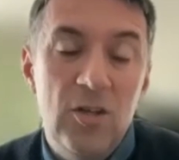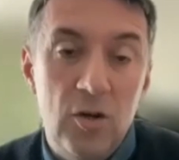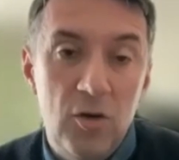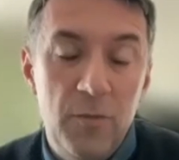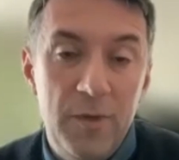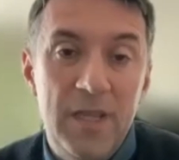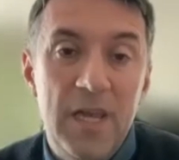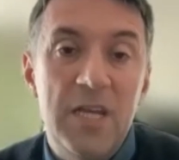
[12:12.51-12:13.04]

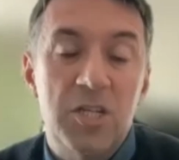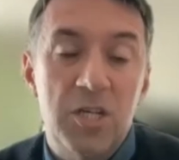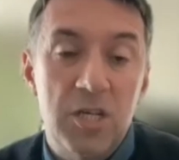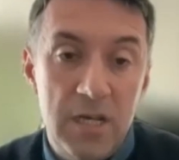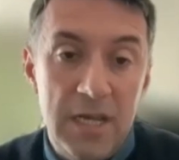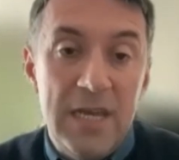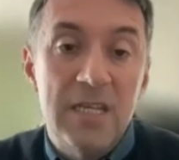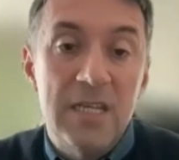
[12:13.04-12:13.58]

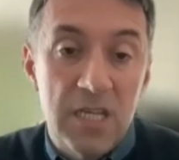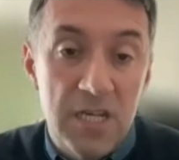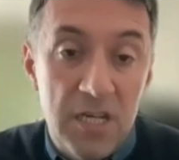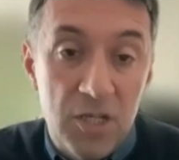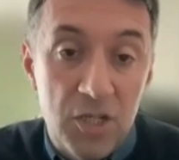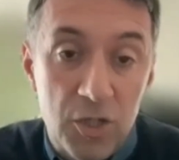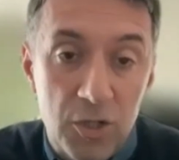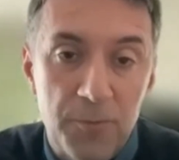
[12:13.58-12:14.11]
documentation is an
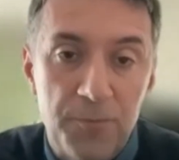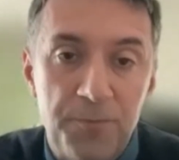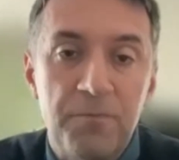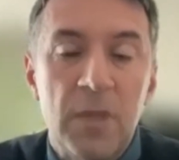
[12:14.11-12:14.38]
issue.